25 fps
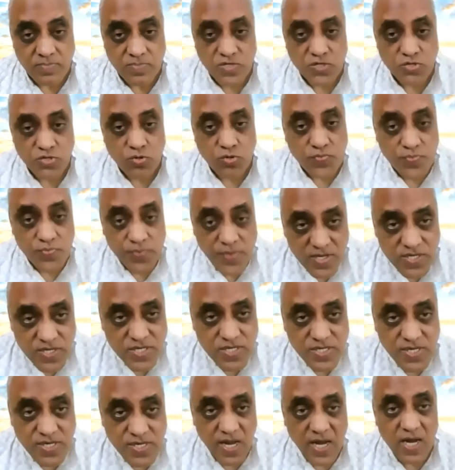So this
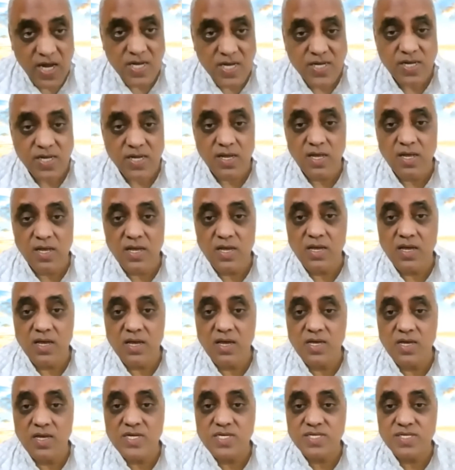state
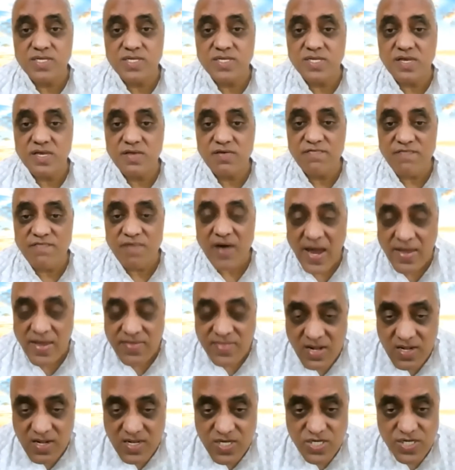is the
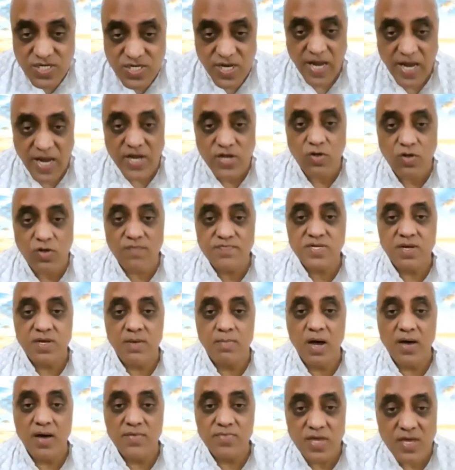final state of
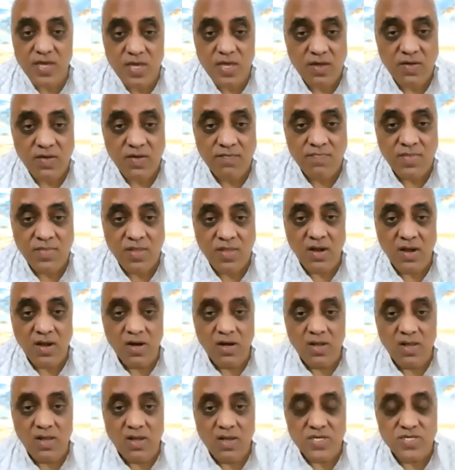Samadhi.
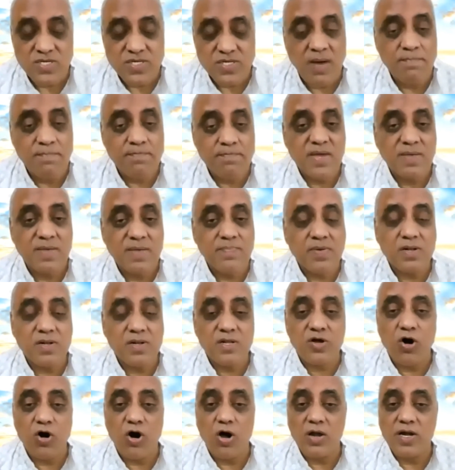Some
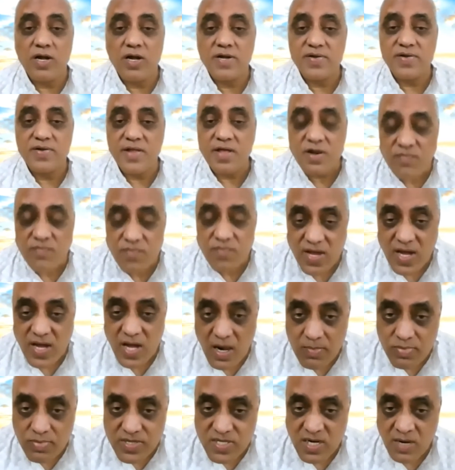people call it
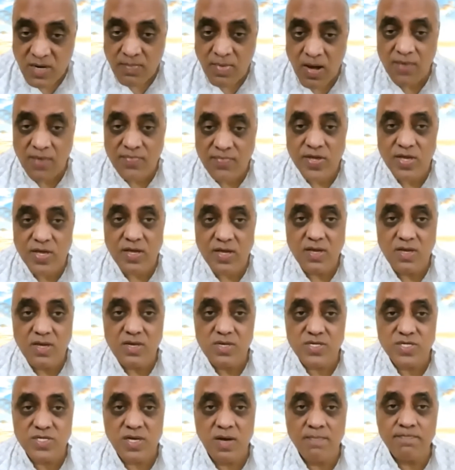Nirvikalpa Samadhi,
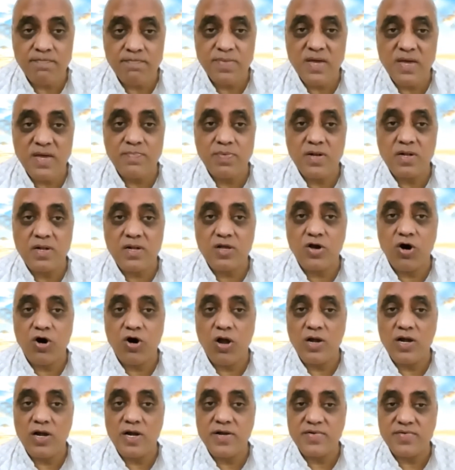some people
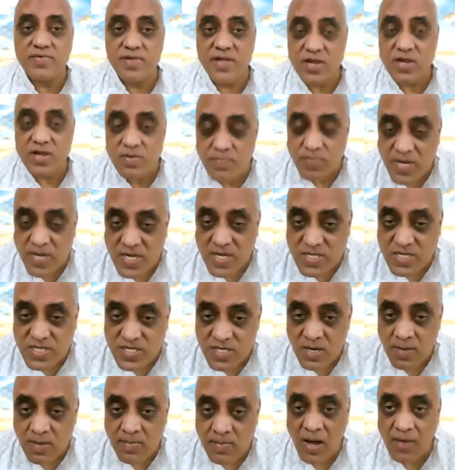call it Nirbij
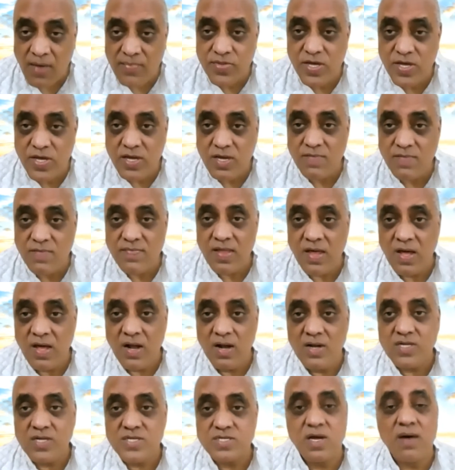Samadhi,
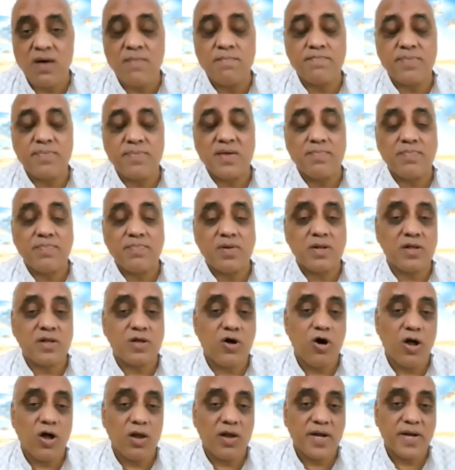some people
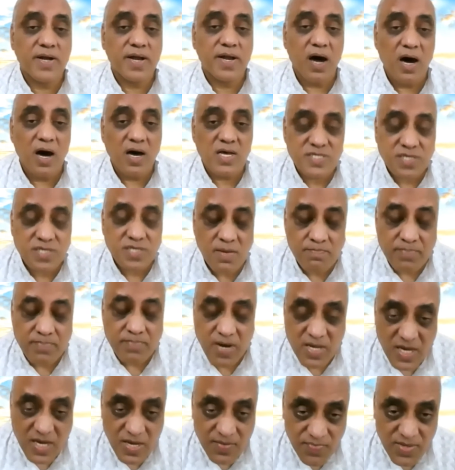call it
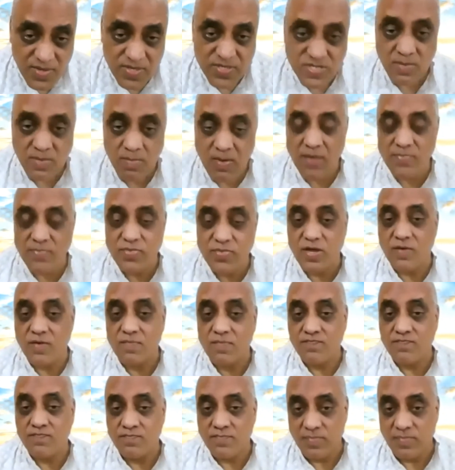Asampragyata Samadhi.